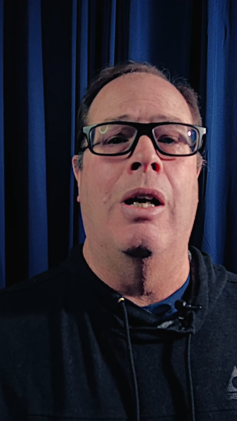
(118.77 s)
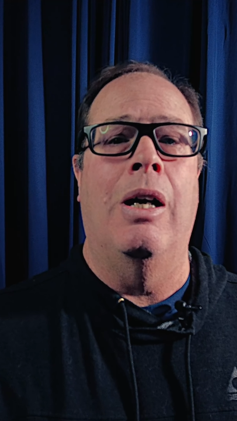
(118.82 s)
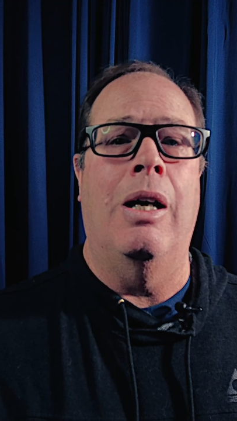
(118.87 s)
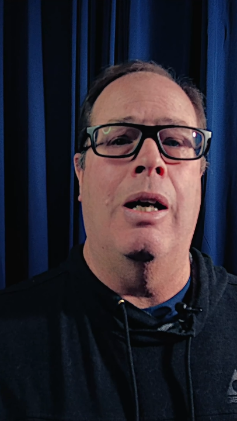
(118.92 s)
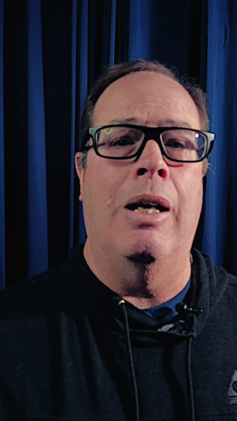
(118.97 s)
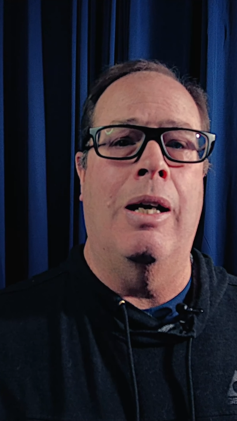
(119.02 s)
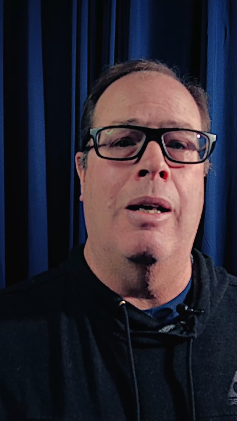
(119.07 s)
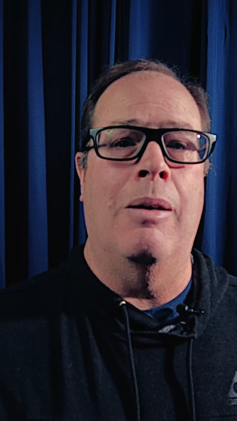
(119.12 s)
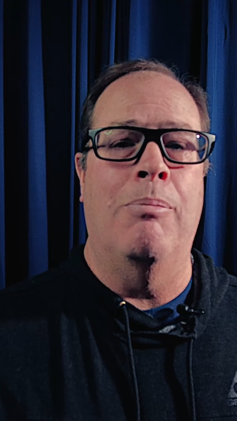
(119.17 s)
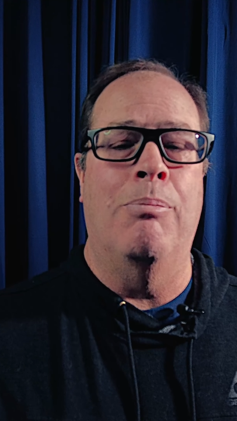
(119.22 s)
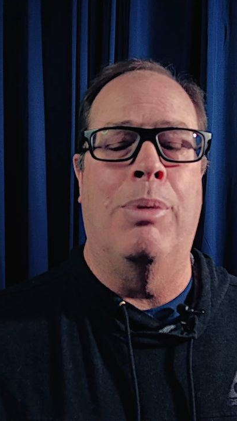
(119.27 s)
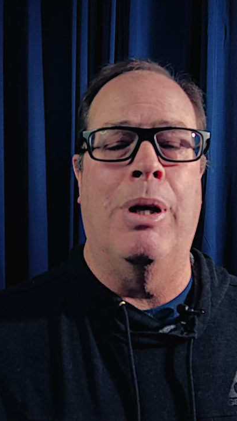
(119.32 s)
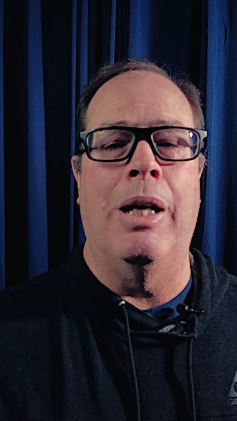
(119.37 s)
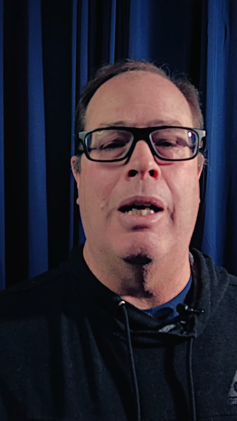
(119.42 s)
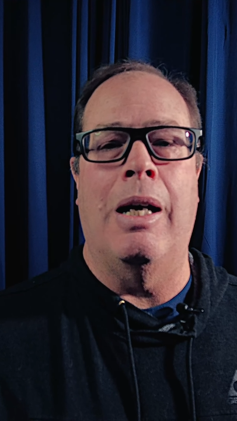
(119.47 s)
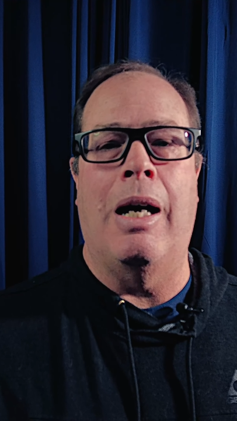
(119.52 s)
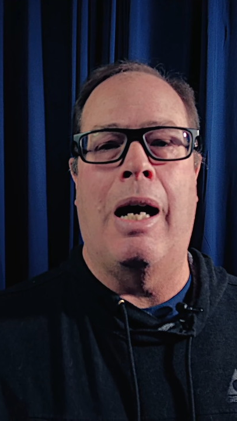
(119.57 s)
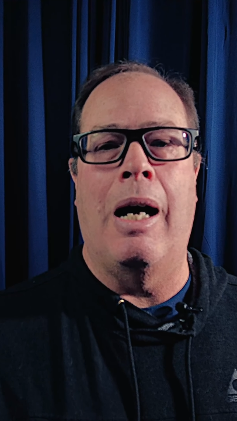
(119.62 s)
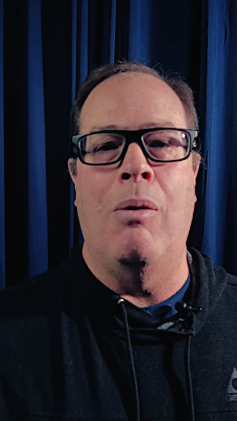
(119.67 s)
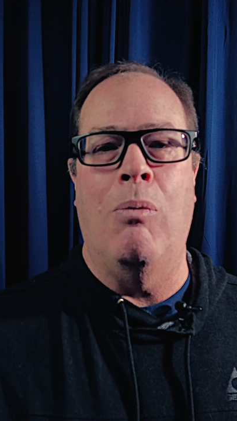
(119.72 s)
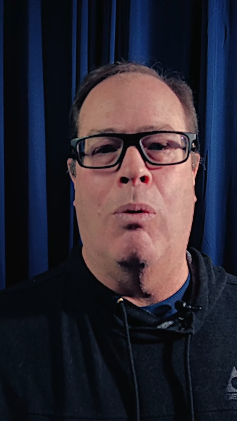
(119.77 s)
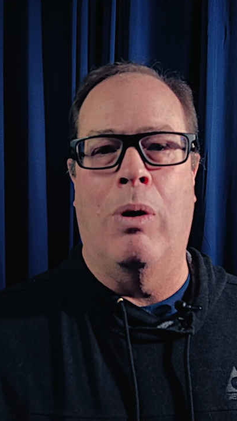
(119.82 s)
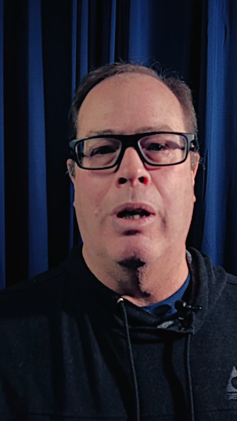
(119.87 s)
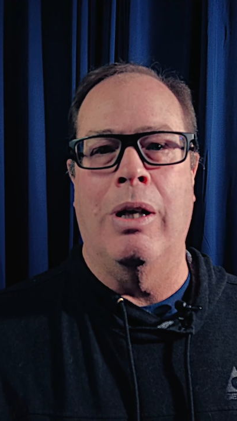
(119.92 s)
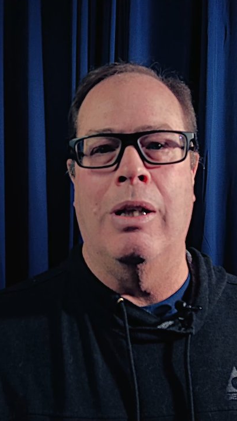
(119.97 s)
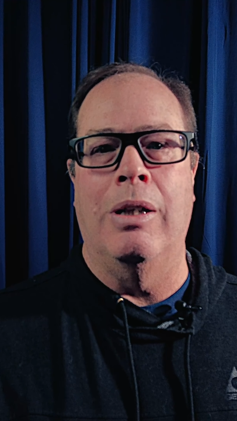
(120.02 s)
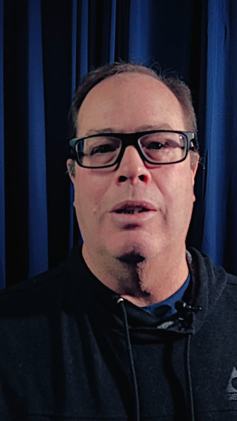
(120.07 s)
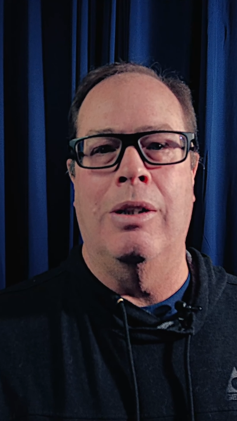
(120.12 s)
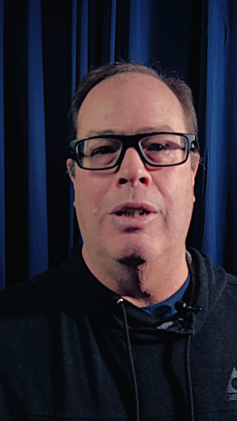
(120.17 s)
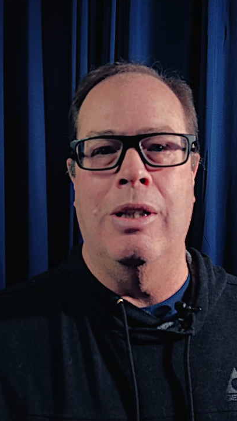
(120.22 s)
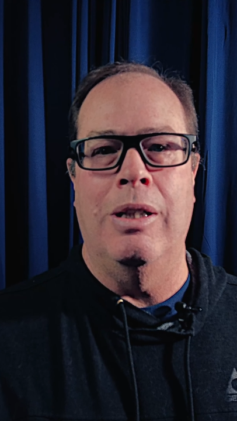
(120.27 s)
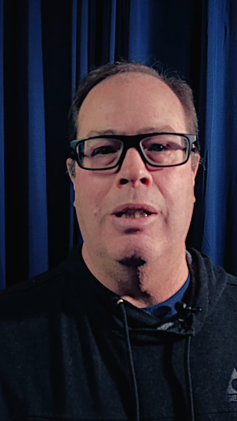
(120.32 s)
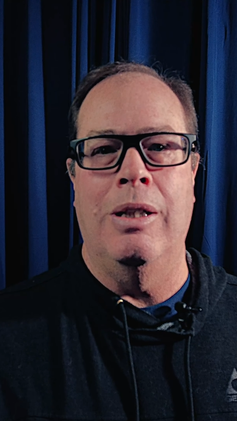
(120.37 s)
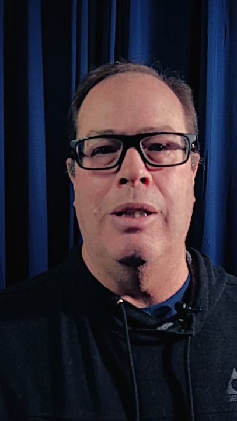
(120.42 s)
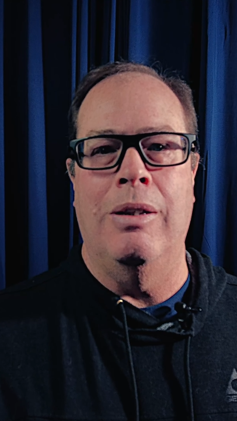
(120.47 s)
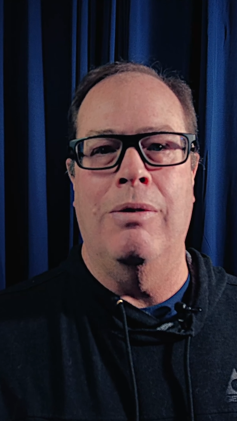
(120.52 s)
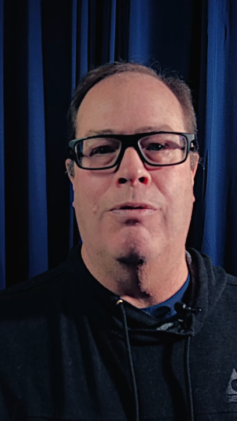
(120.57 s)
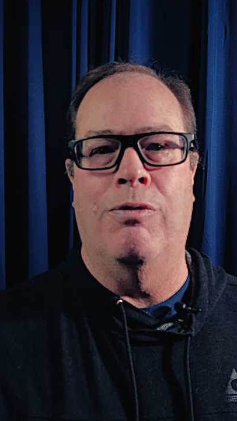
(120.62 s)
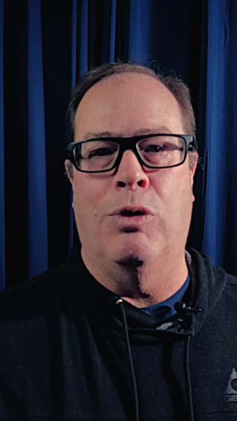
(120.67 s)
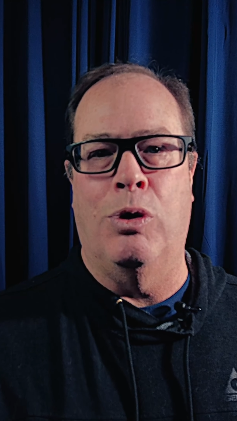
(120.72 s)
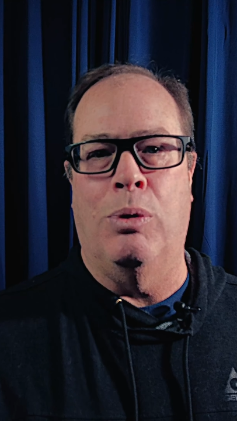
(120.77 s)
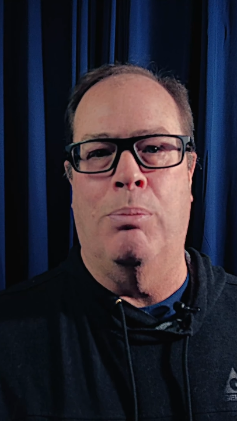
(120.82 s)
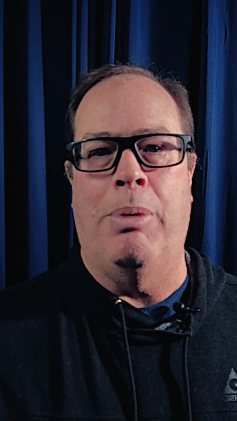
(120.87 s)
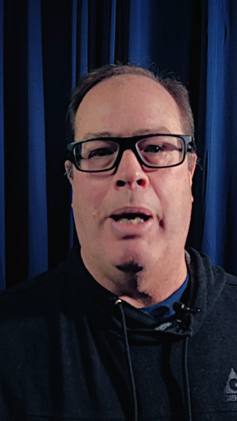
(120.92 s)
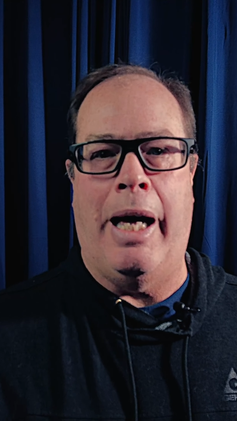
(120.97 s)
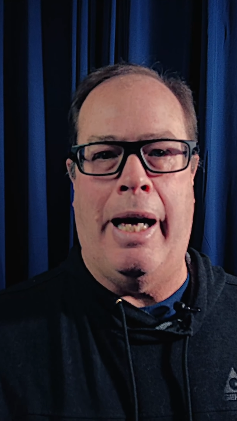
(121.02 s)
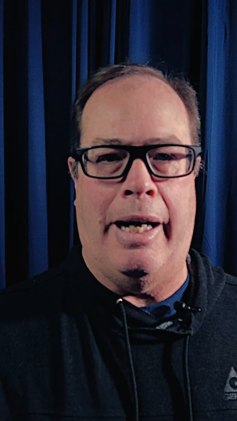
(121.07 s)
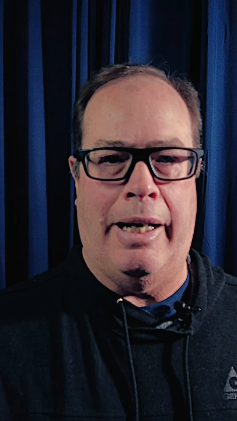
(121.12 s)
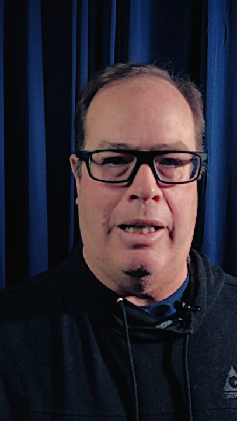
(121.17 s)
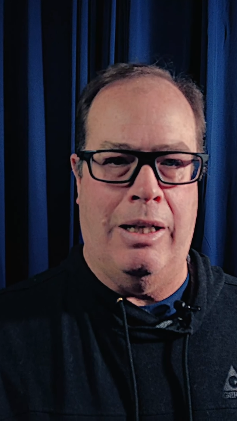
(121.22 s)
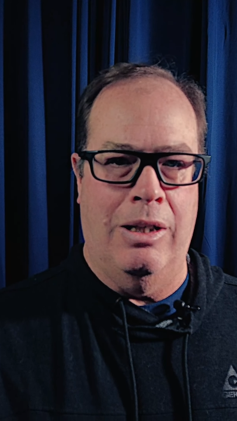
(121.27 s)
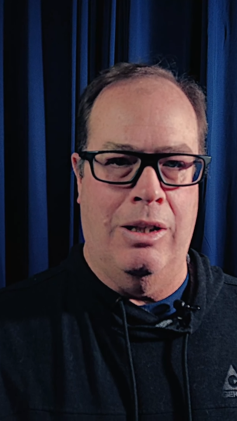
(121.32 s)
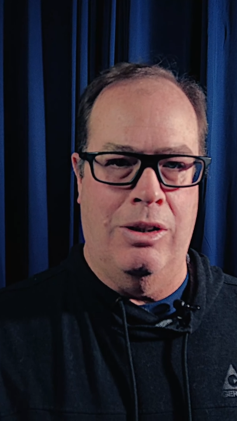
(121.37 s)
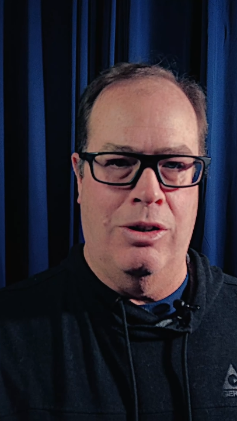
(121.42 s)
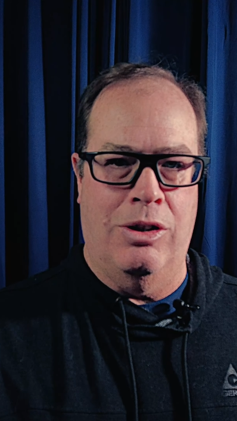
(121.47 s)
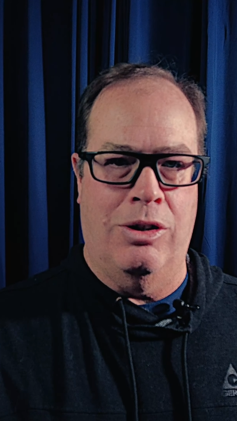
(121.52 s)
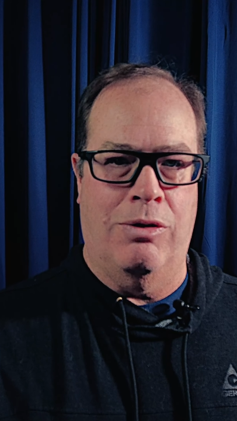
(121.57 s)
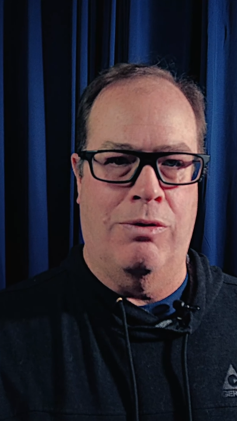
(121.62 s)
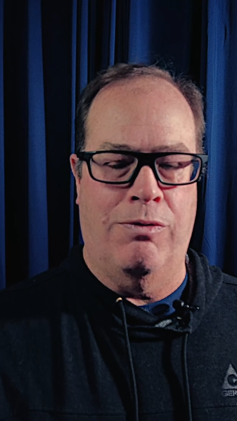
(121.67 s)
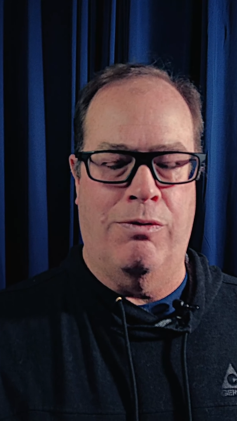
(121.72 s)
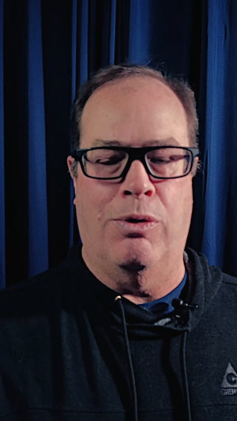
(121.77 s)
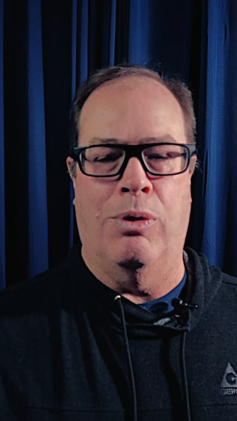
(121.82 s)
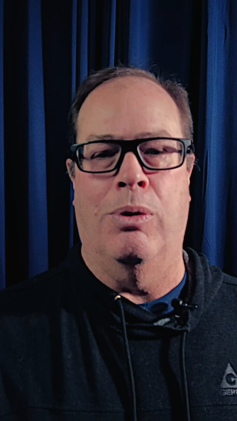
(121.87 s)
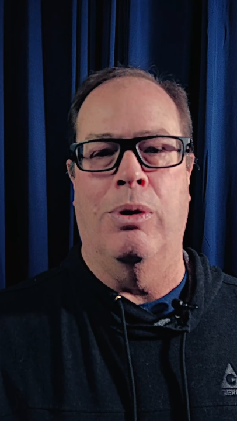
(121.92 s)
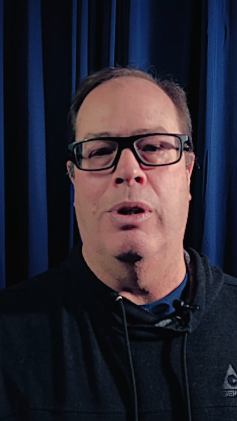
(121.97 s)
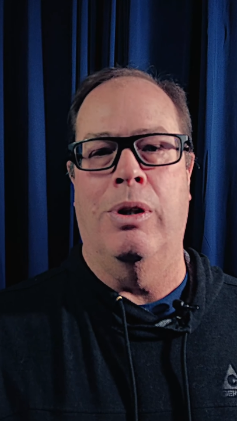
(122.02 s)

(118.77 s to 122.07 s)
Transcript: But I wanted the full package for